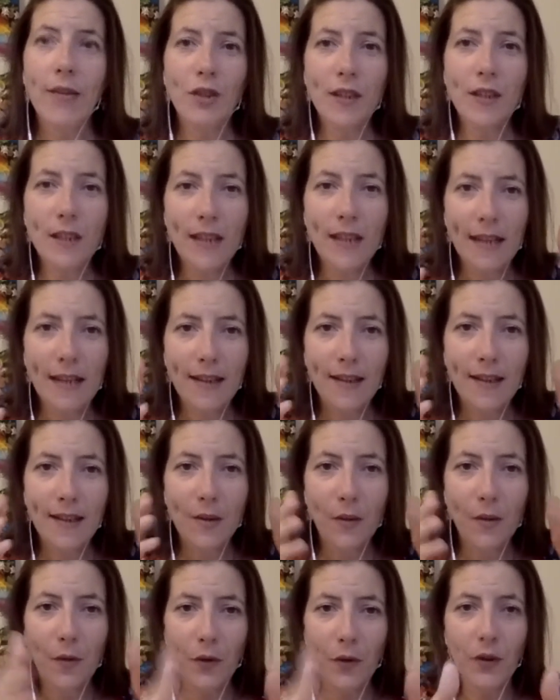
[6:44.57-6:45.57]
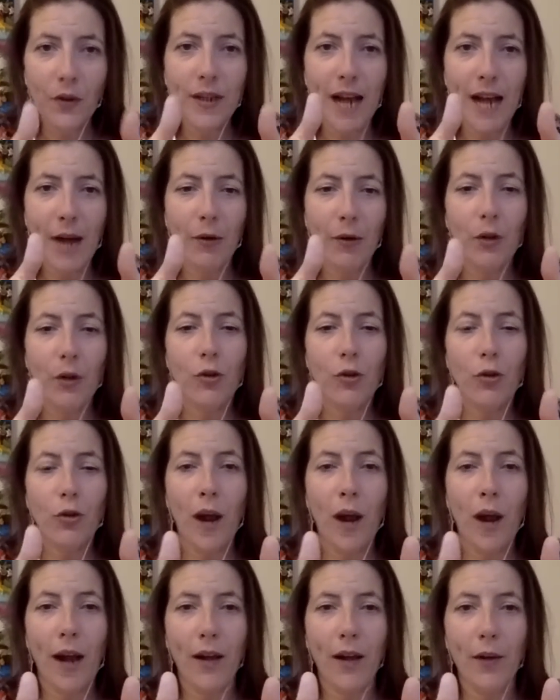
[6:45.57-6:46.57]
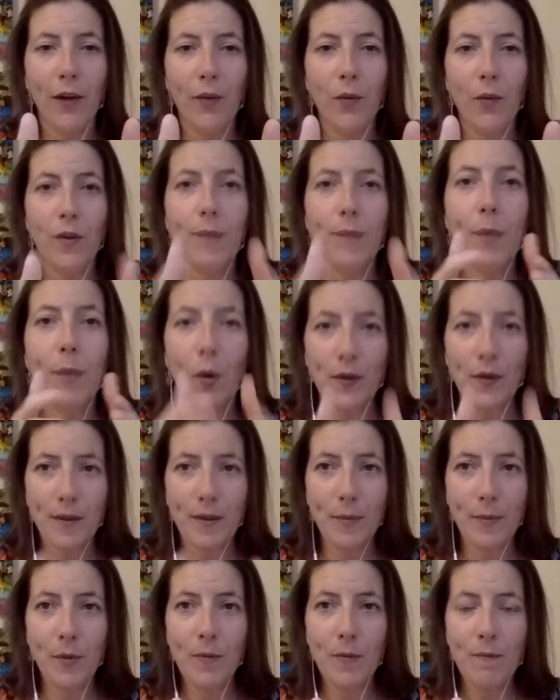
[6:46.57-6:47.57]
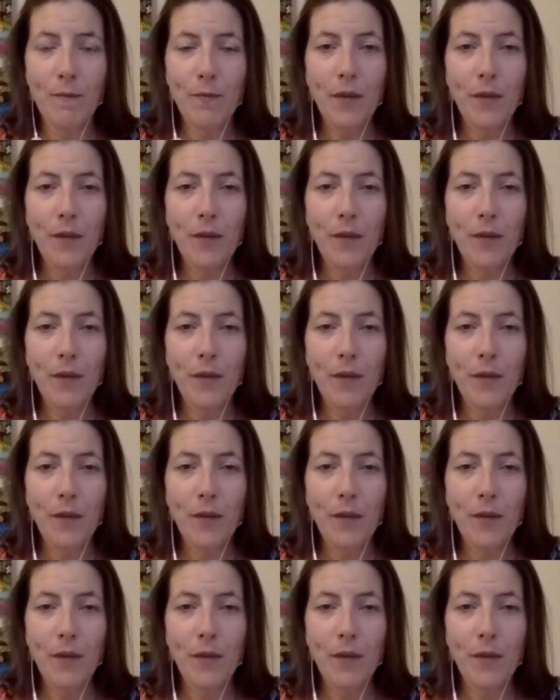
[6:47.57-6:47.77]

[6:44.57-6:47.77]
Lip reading: just sets us off on a narrow track of what's possible.